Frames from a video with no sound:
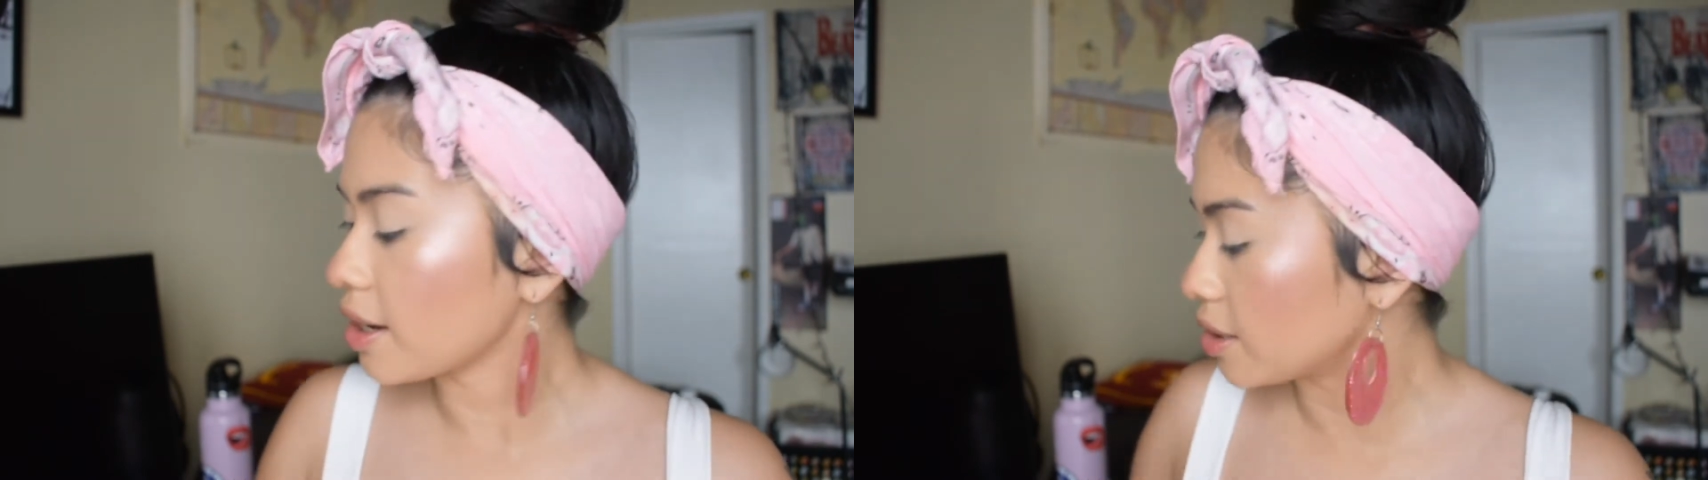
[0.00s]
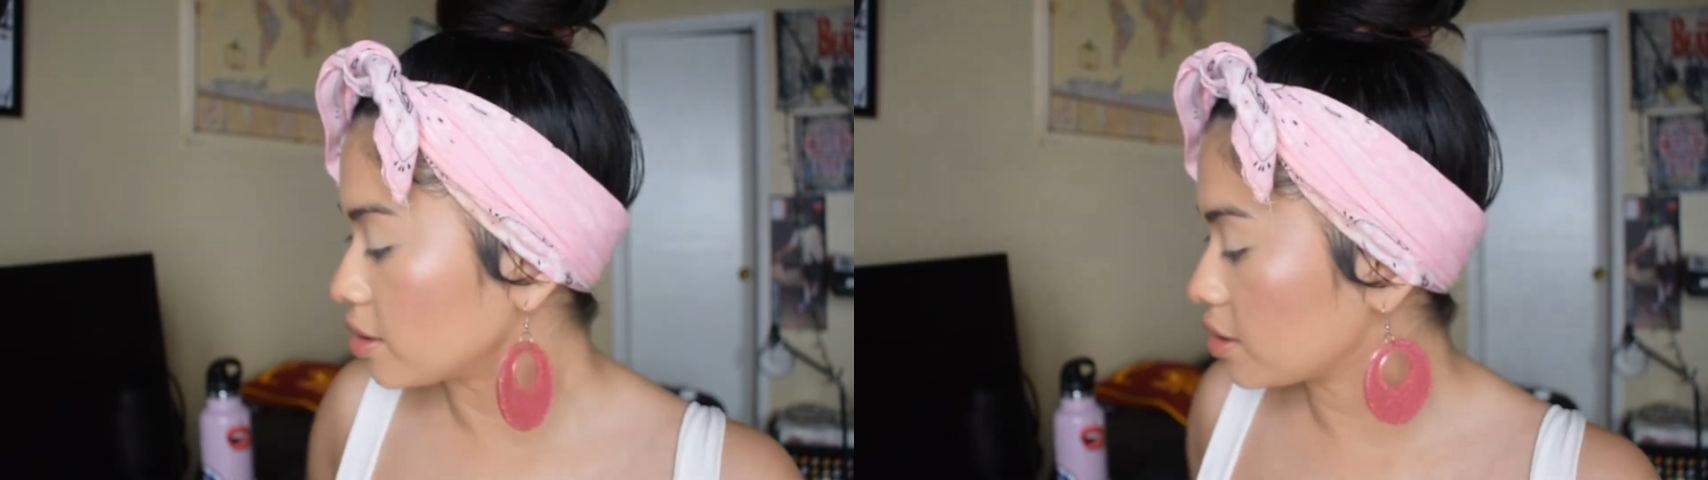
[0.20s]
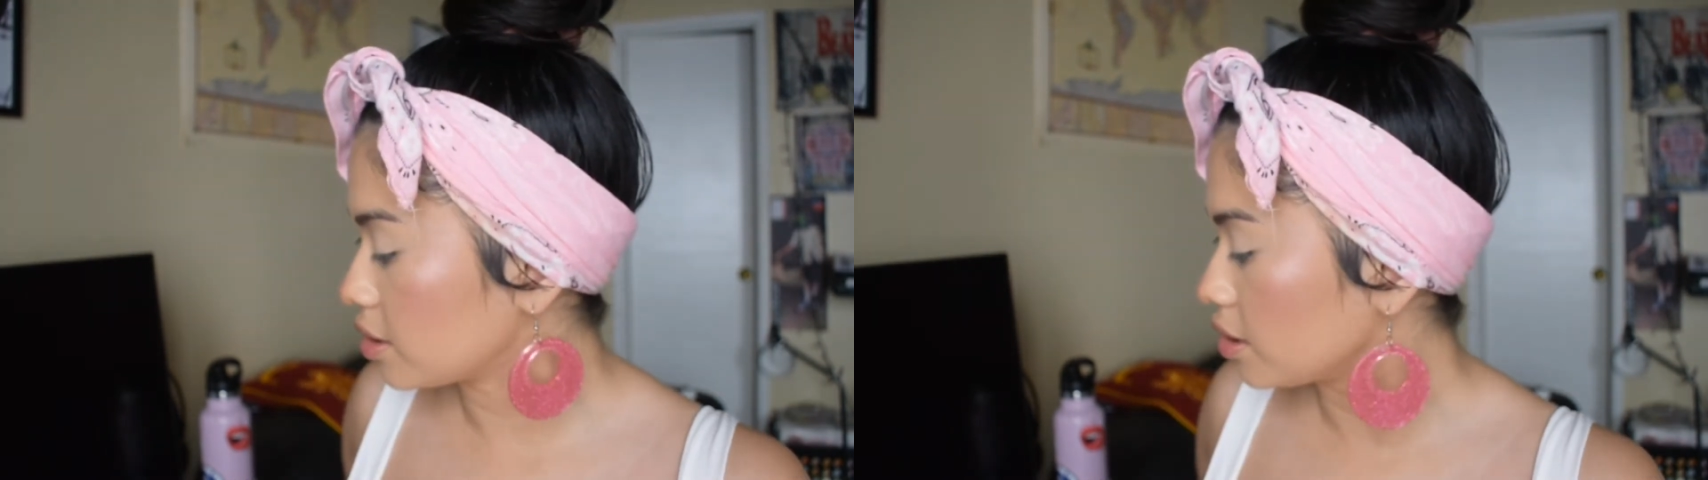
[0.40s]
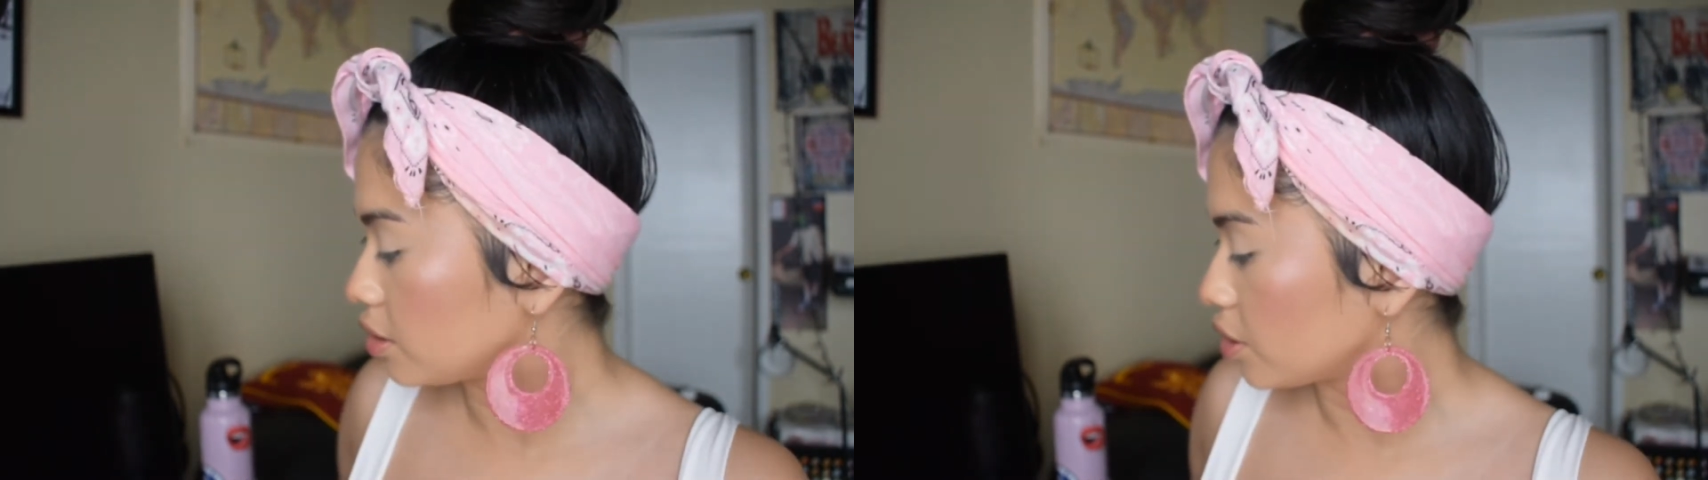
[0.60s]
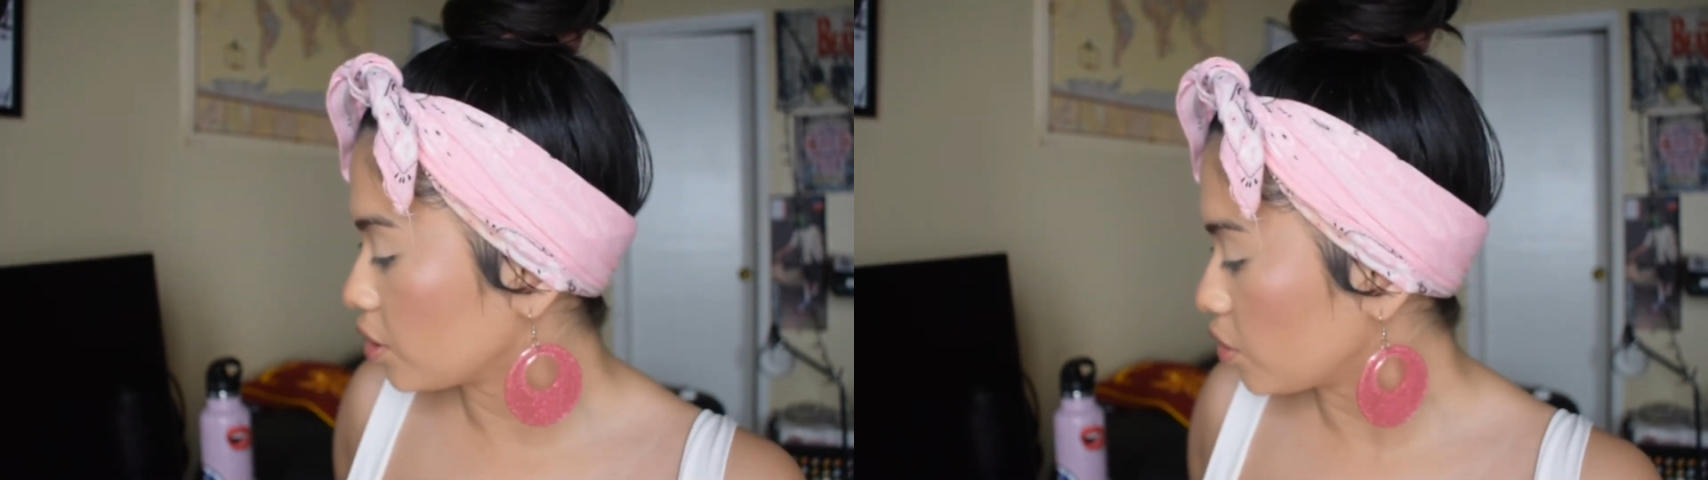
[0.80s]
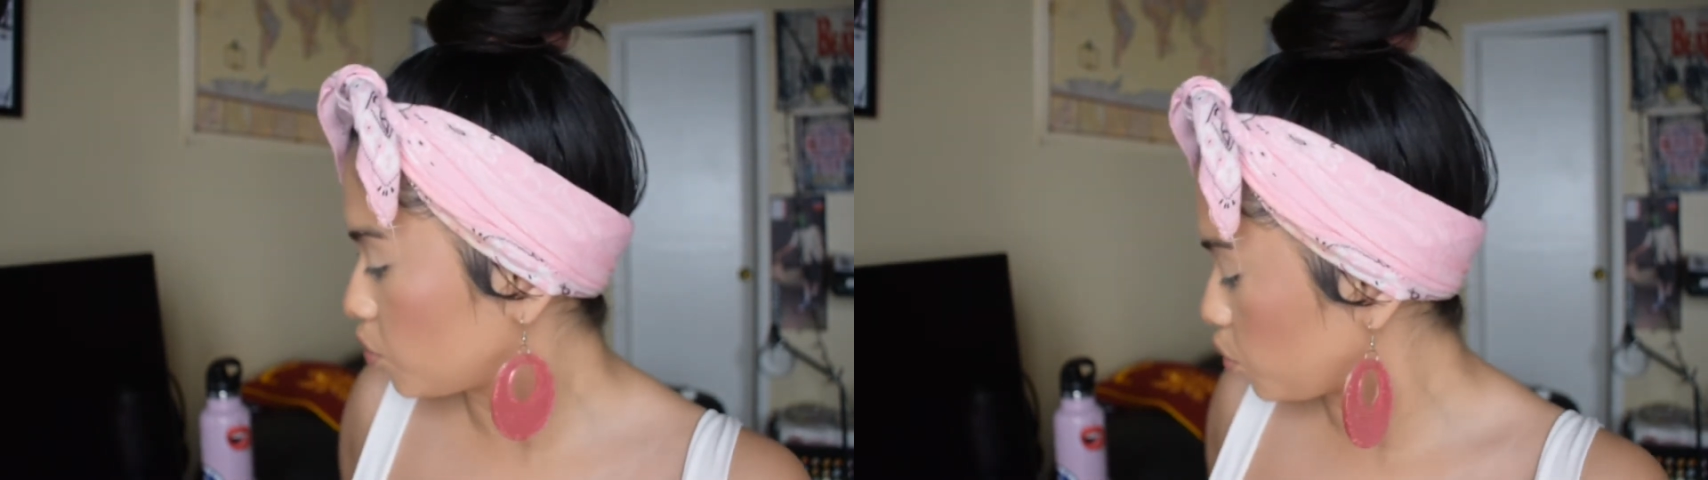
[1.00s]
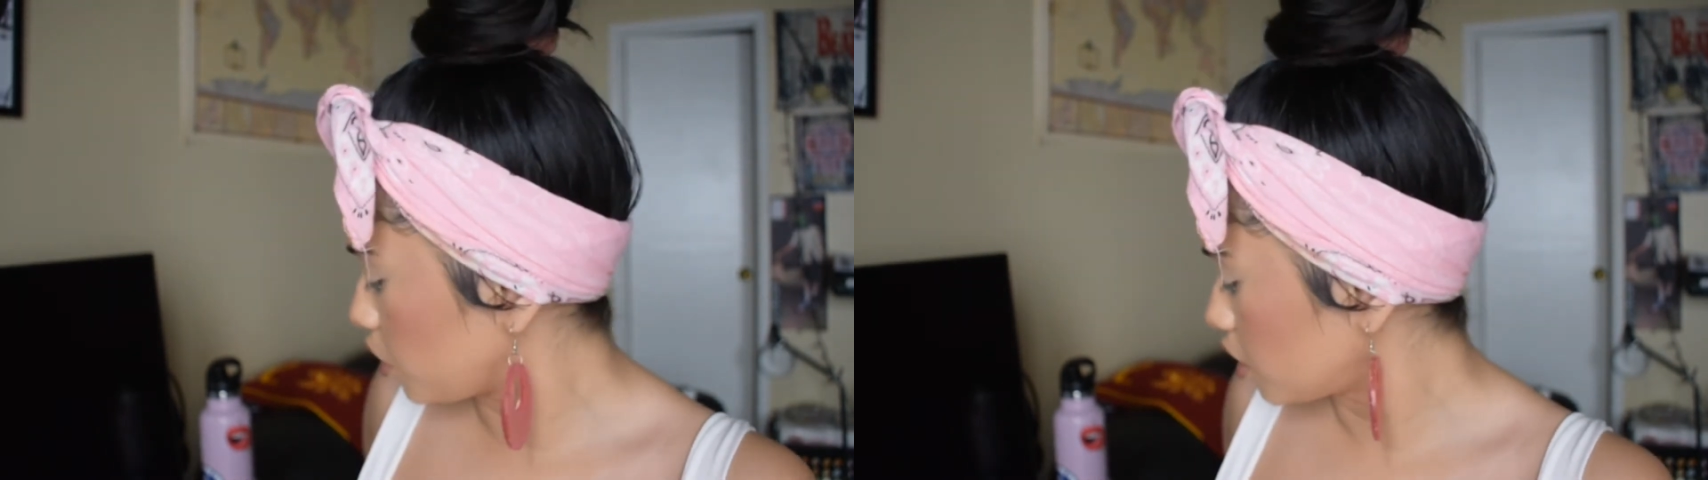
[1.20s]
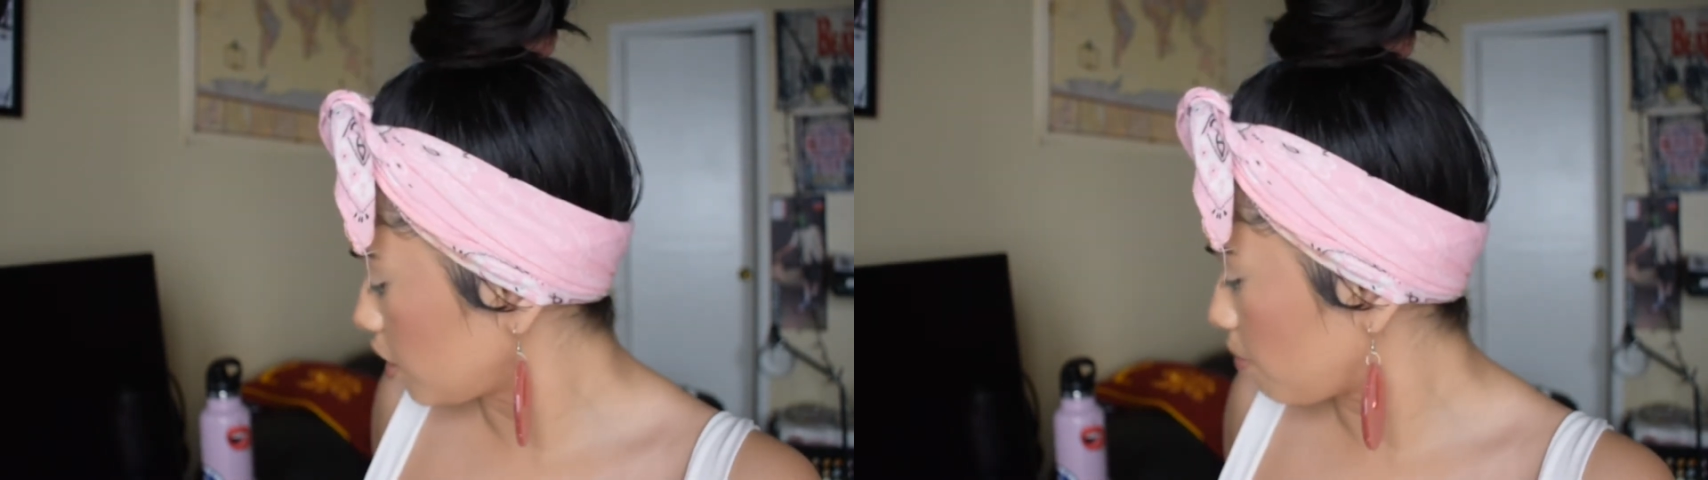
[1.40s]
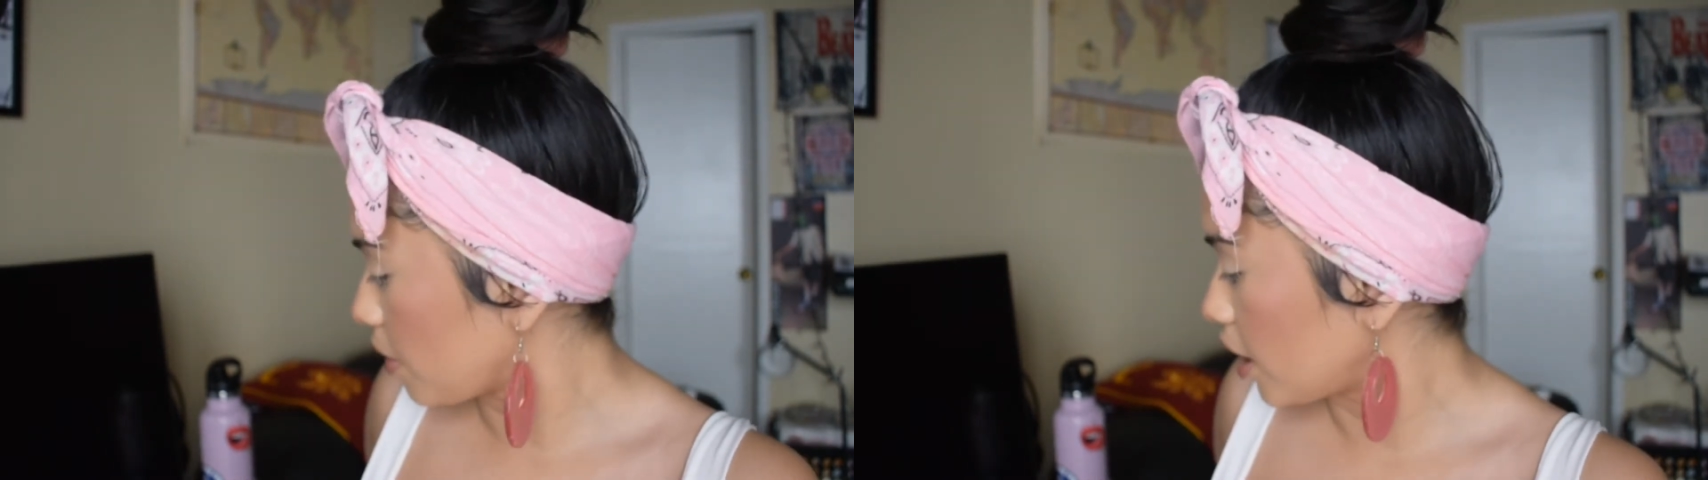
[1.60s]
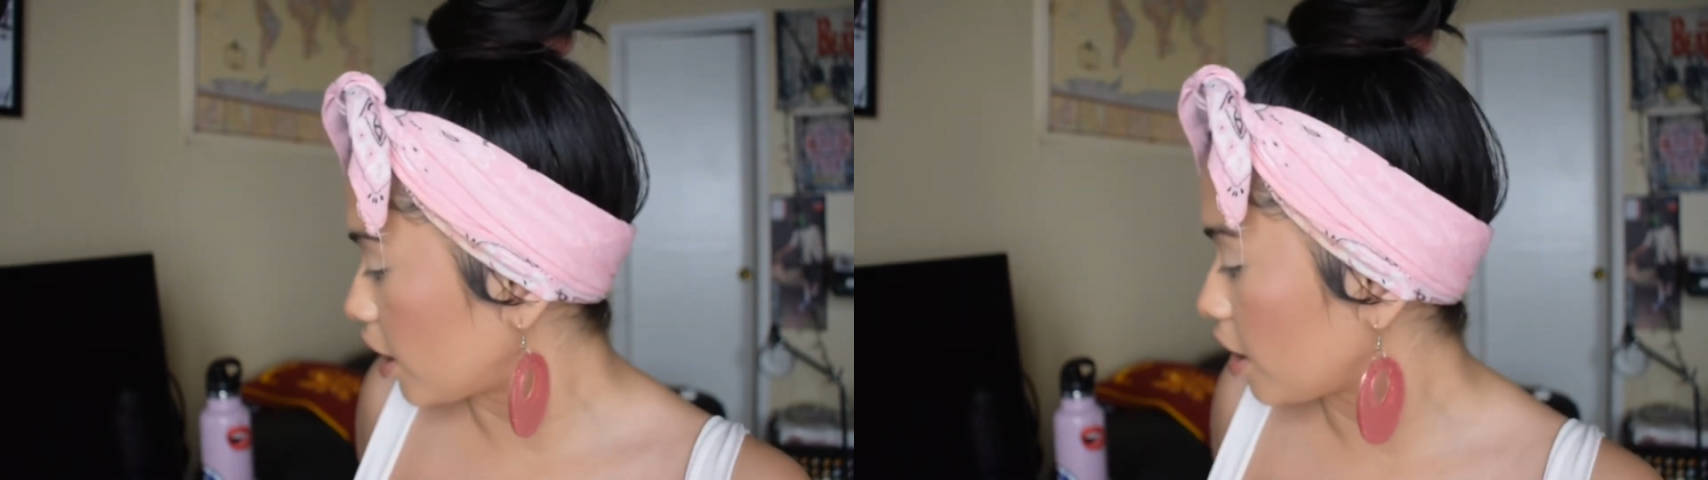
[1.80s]
concealer with
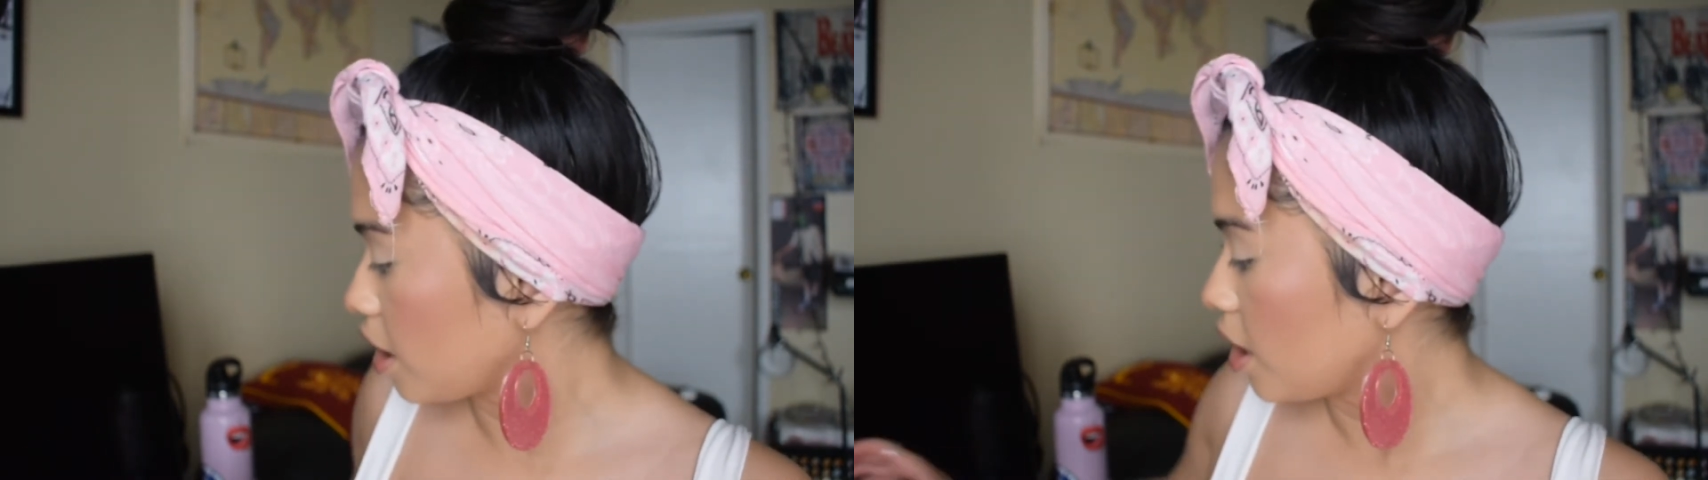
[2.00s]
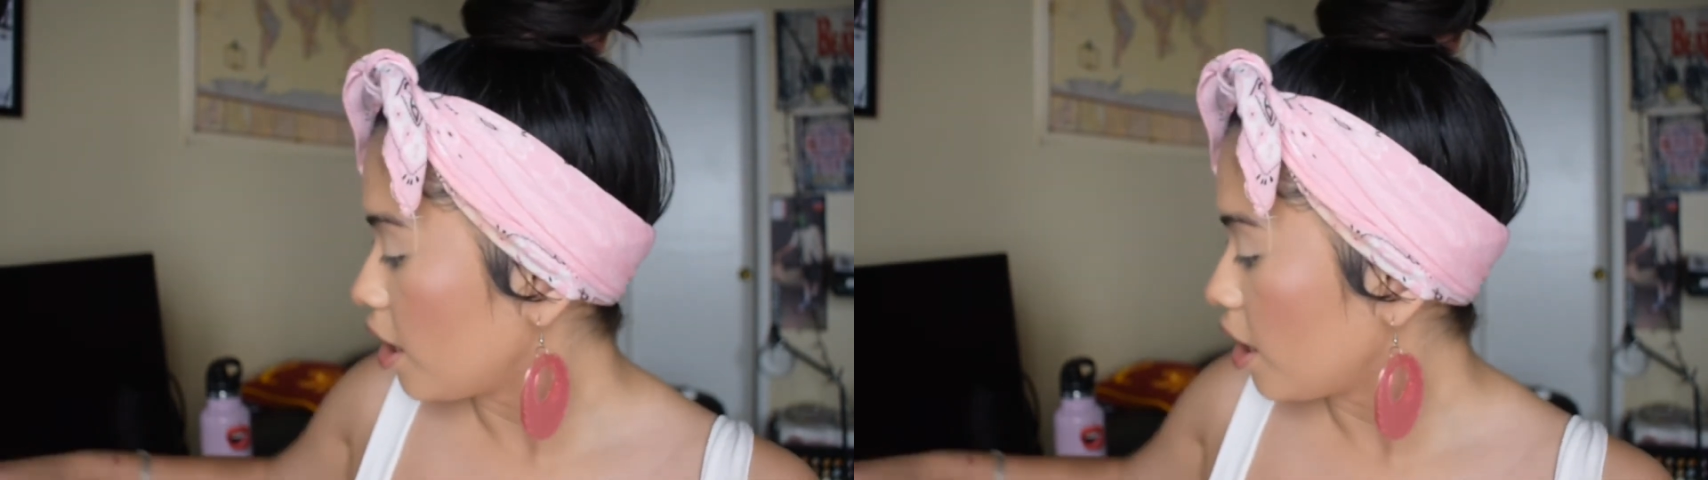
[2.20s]
my